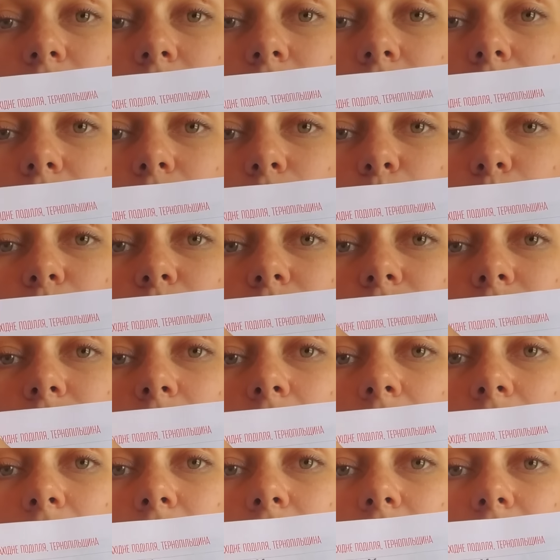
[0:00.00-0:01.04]
this will be
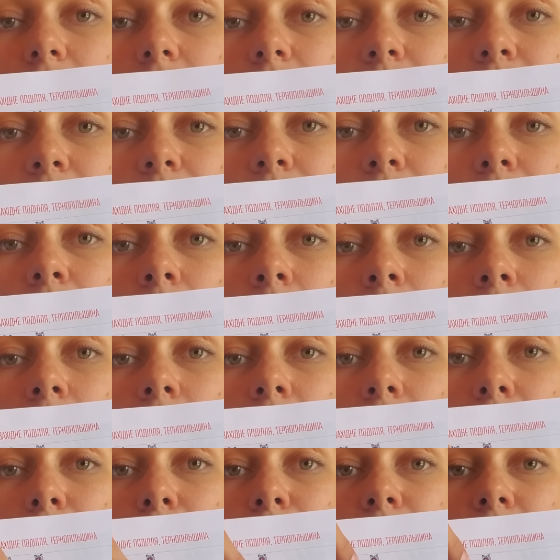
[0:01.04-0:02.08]
front,
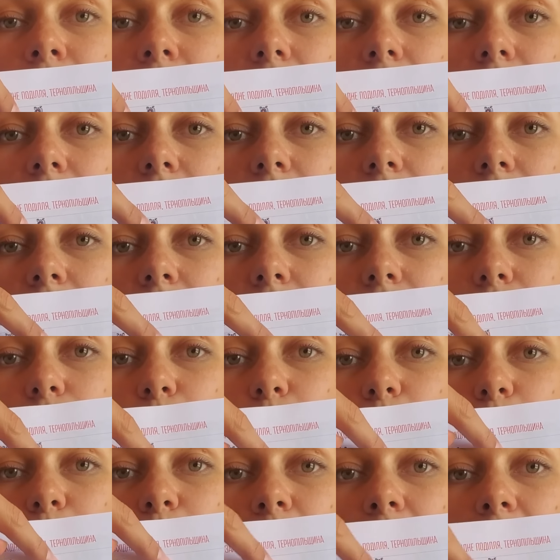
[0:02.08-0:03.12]
this will
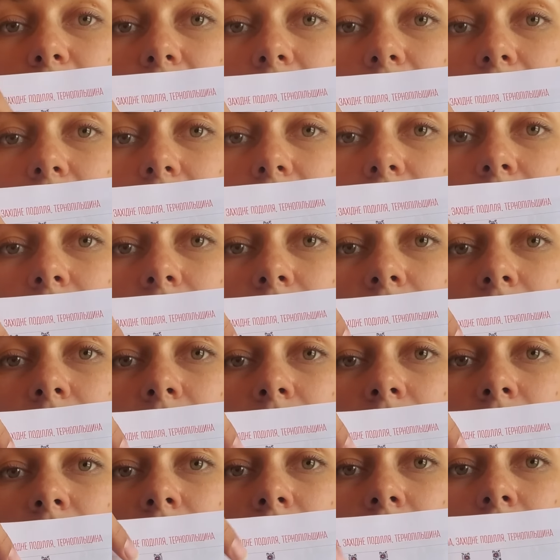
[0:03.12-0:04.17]
be back,
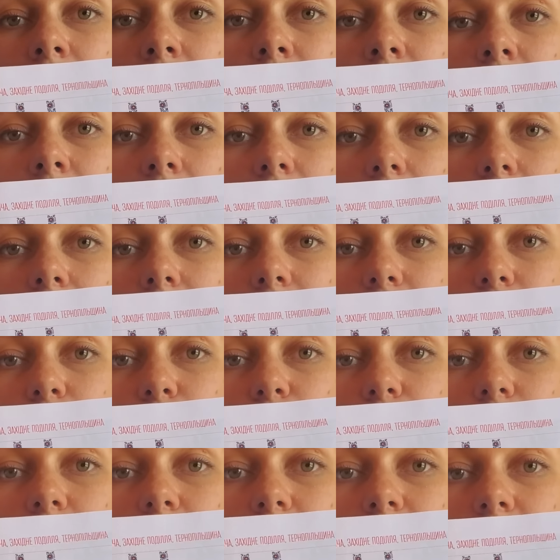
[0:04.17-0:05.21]
and
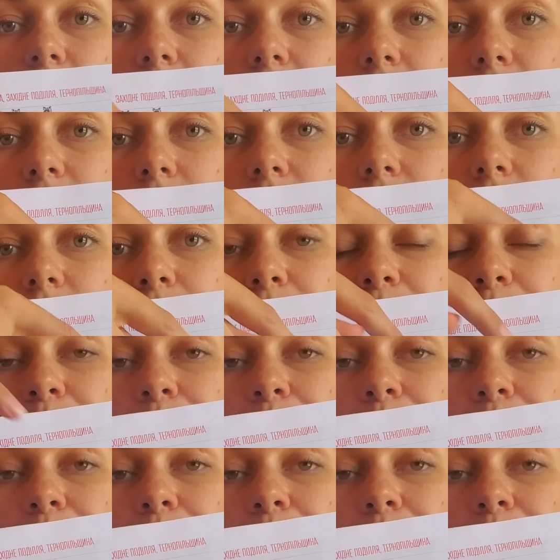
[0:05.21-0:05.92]
those are sleeves.